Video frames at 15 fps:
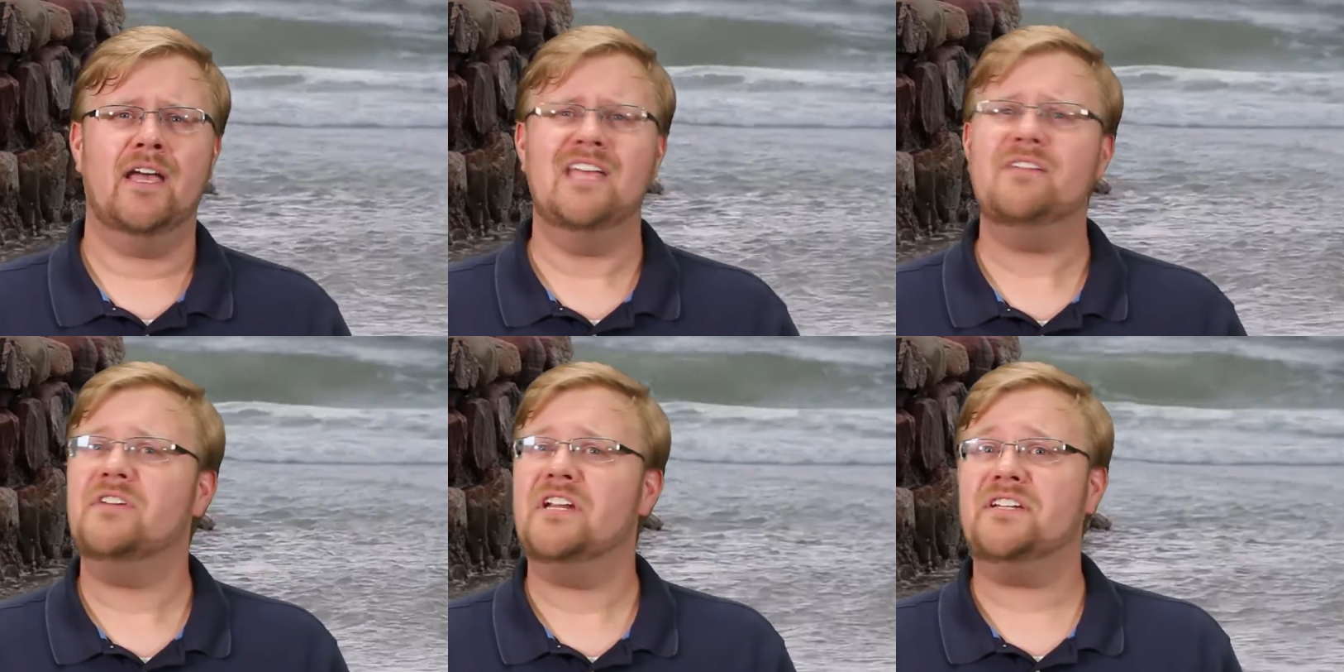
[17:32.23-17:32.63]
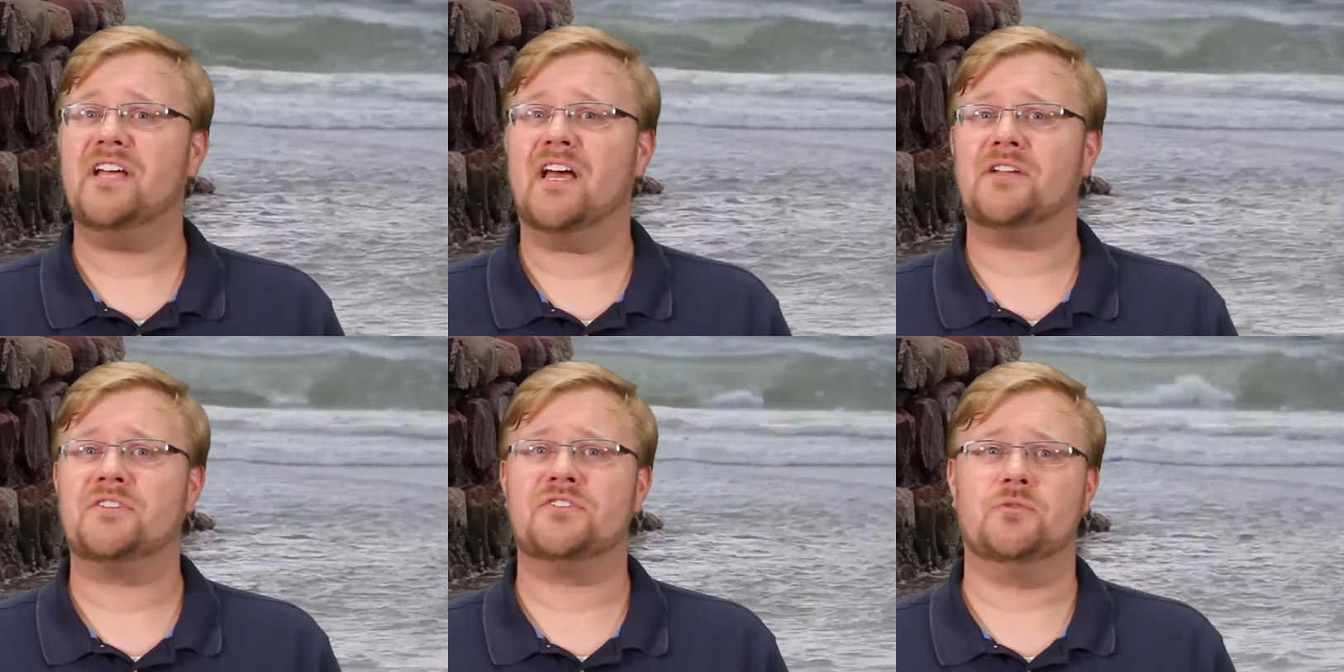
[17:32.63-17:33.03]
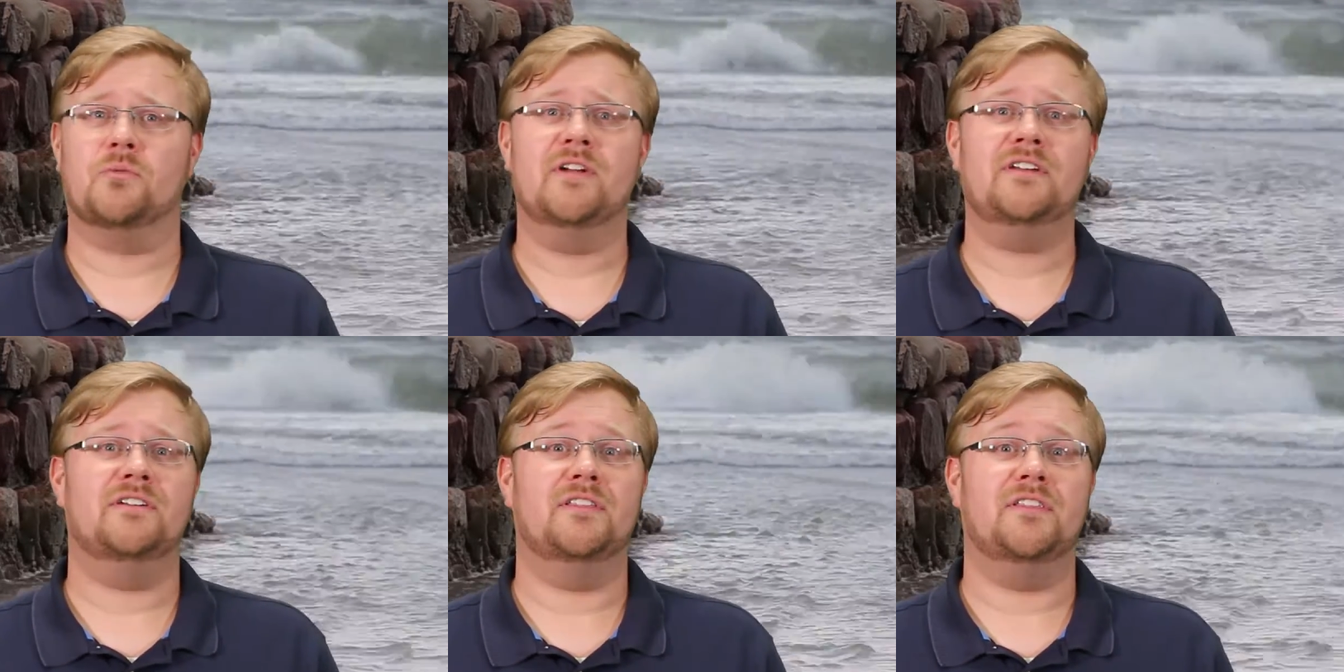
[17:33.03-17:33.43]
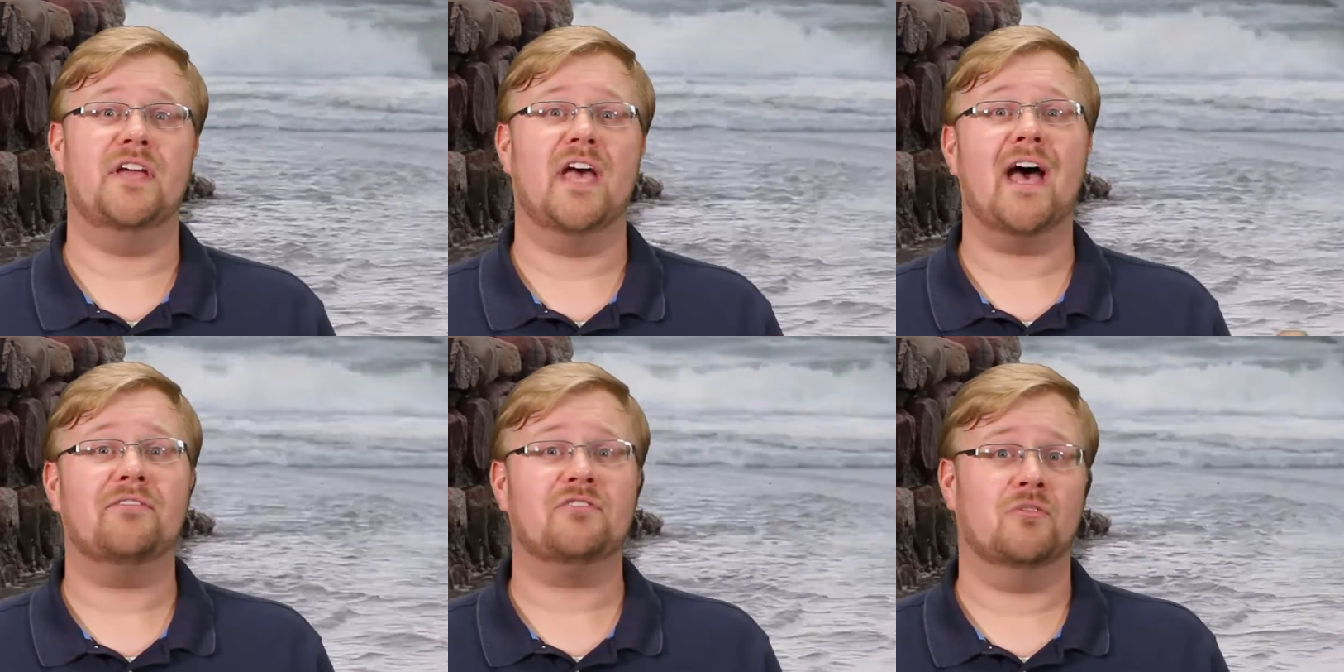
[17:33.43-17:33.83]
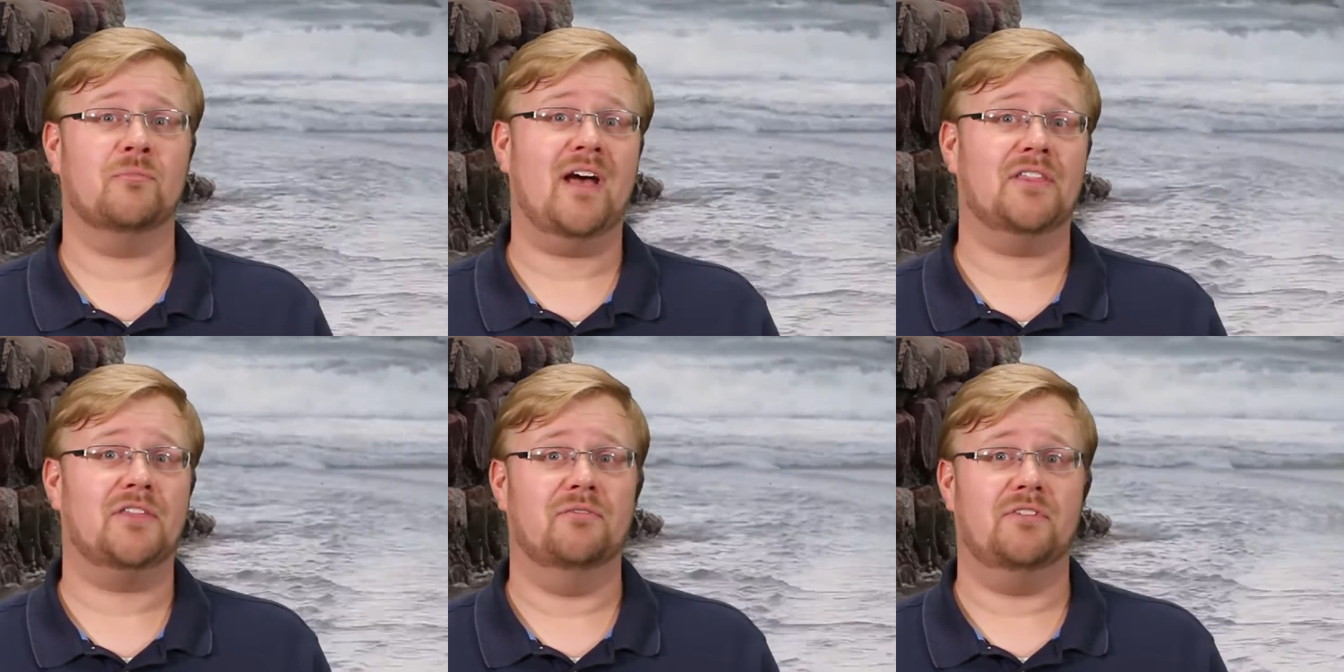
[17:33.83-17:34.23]
Even in texts written in the
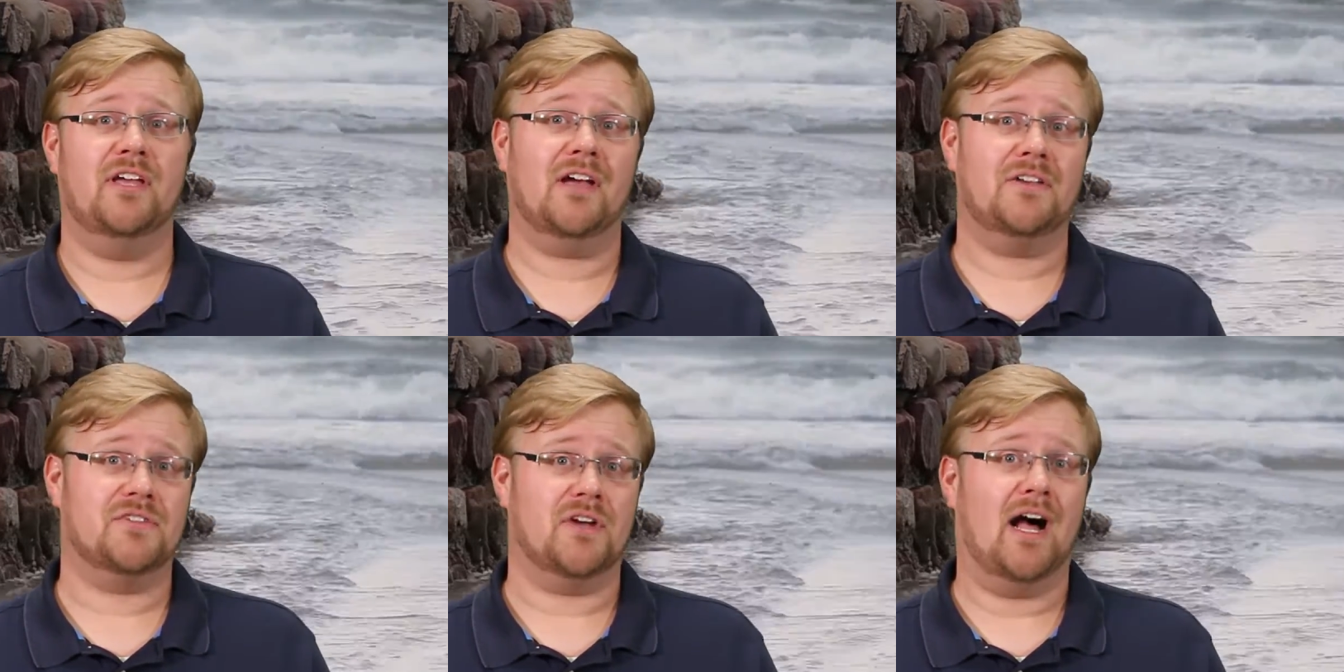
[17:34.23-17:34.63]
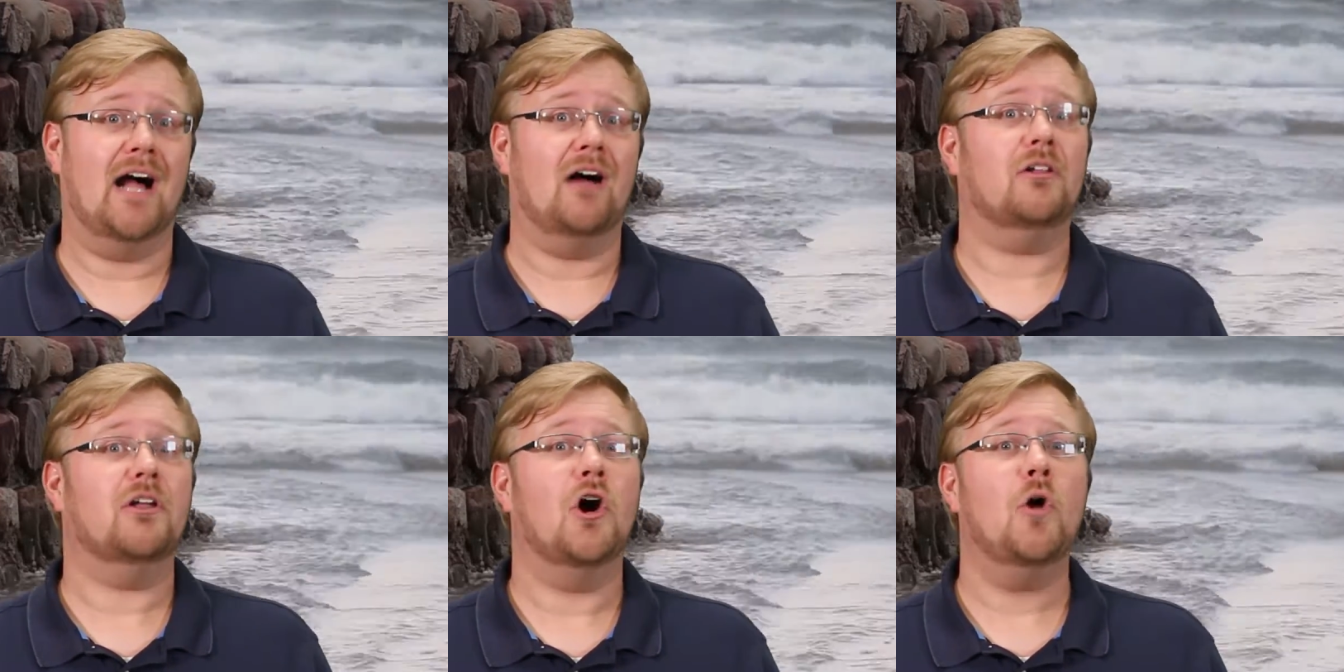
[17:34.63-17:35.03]
aftermath of the exile,